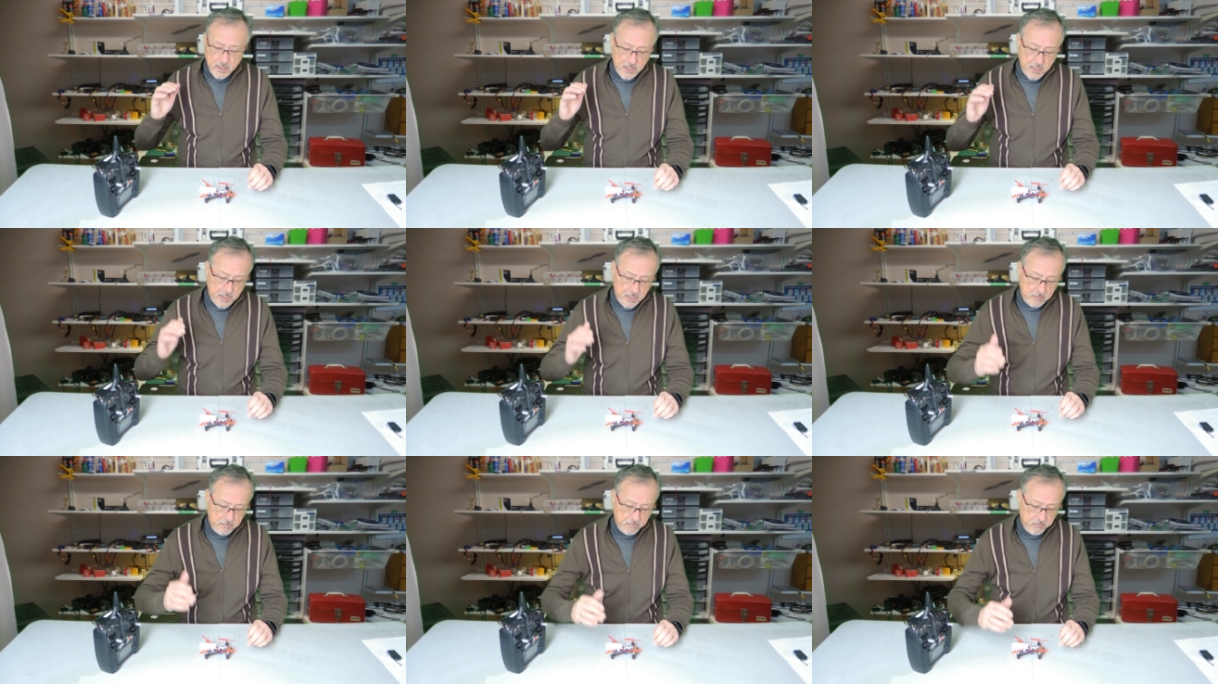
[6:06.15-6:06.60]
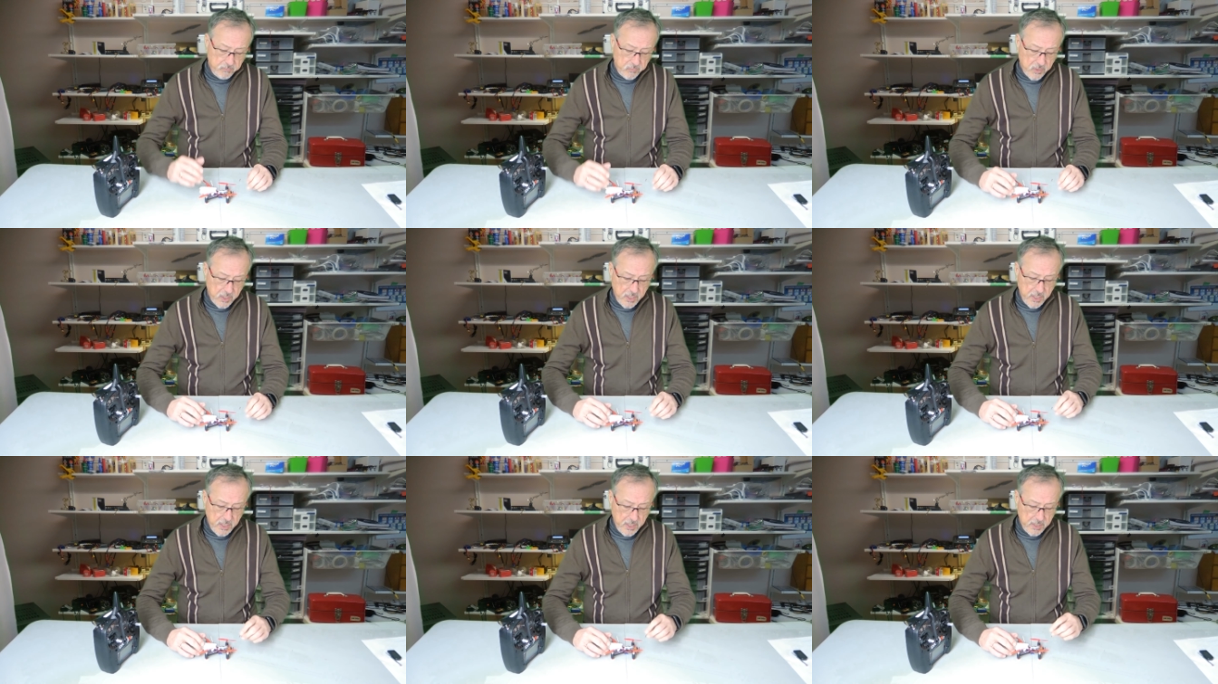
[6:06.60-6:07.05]

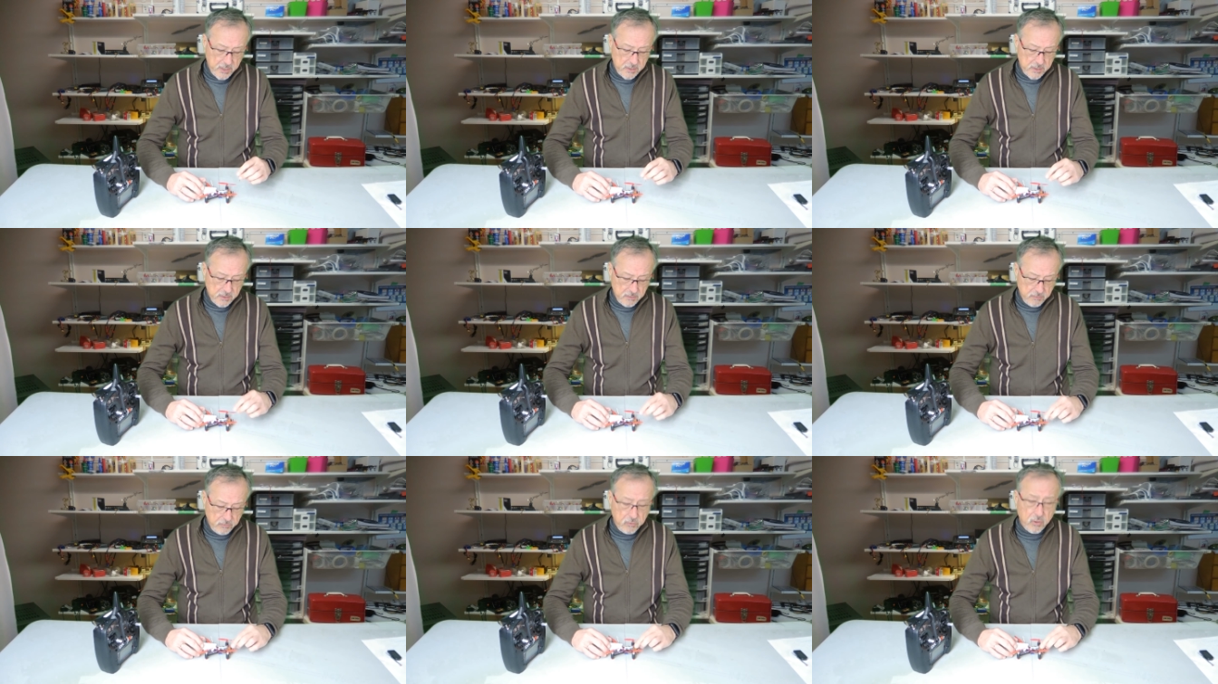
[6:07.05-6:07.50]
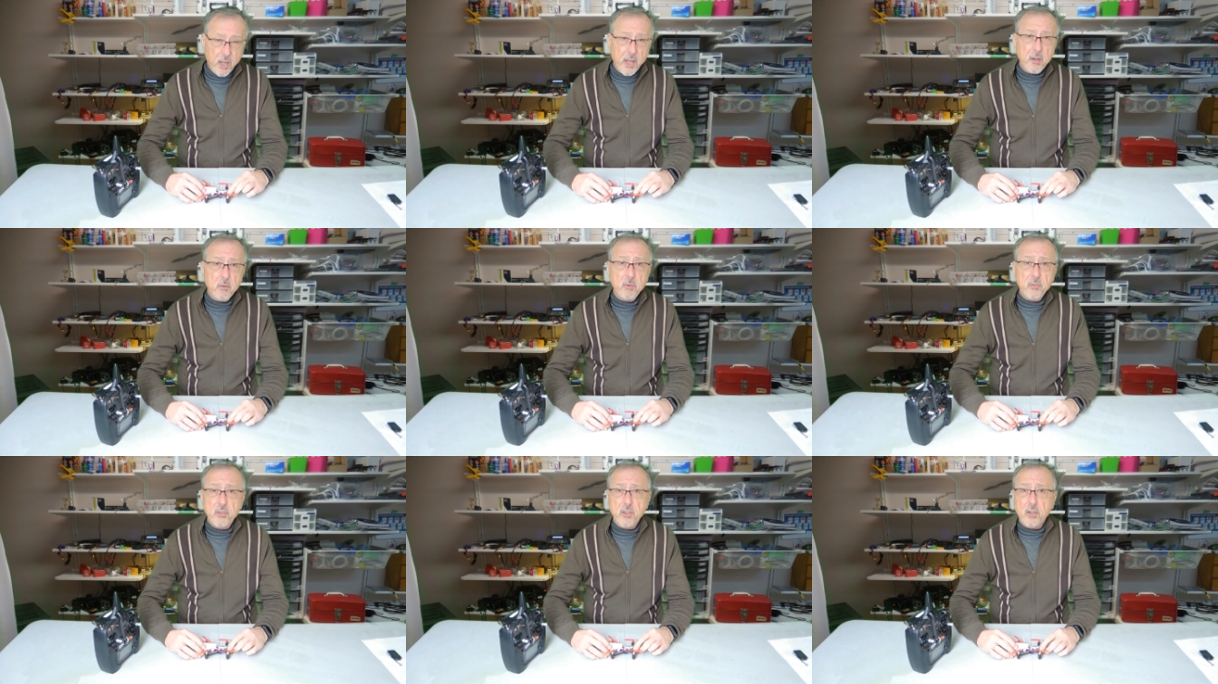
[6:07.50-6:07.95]
and
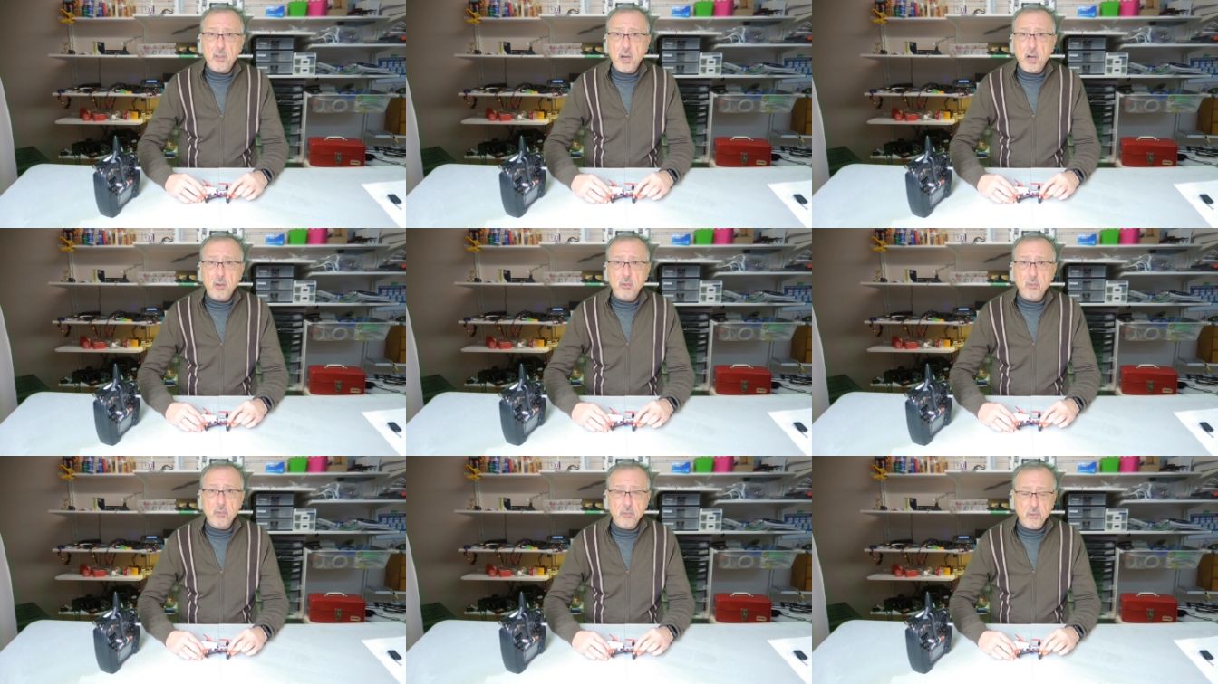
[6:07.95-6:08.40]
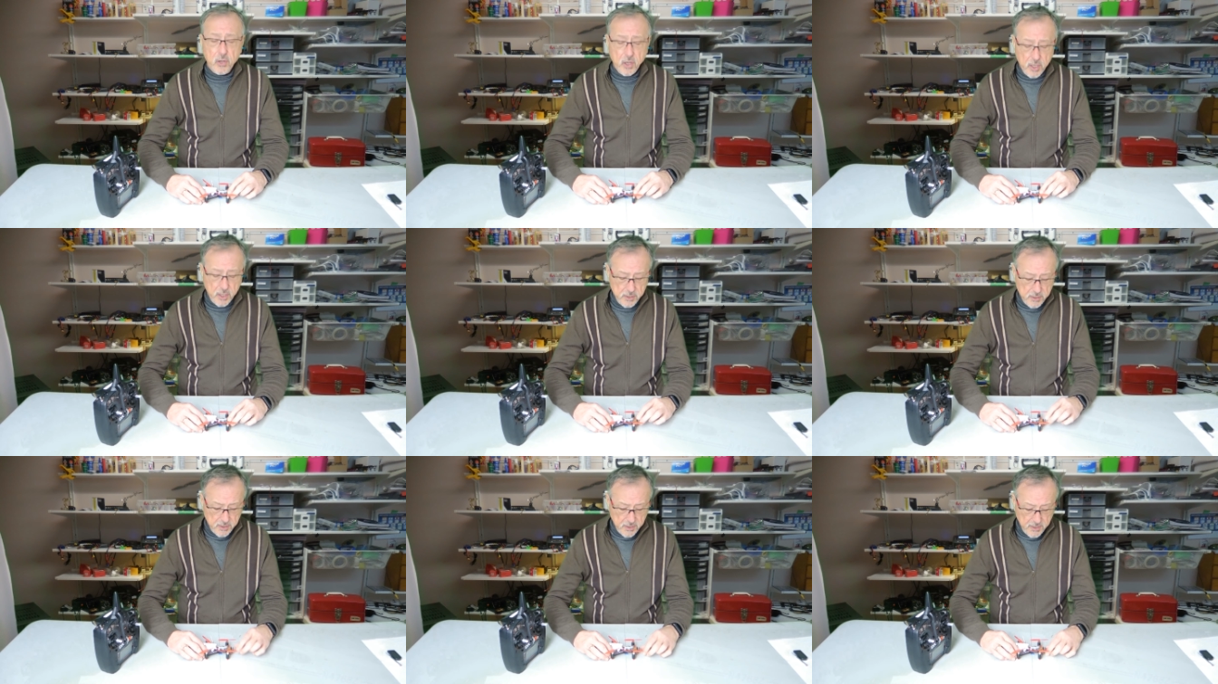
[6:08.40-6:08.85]
flying with the goggles
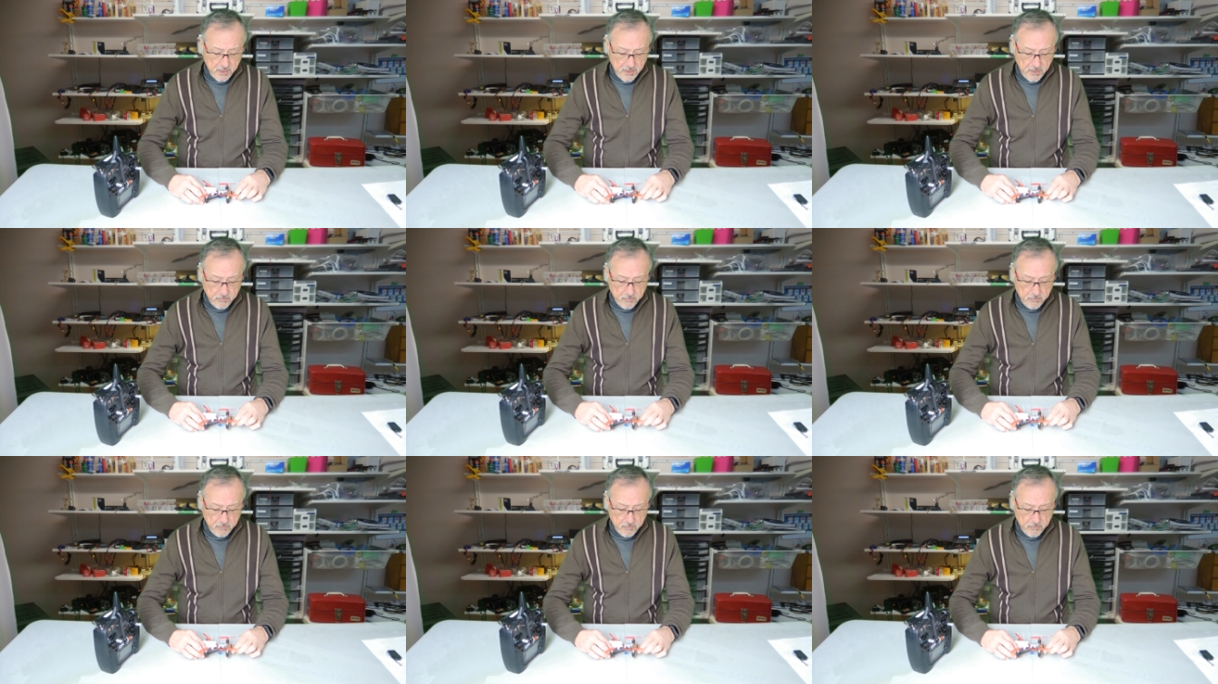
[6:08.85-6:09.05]
on,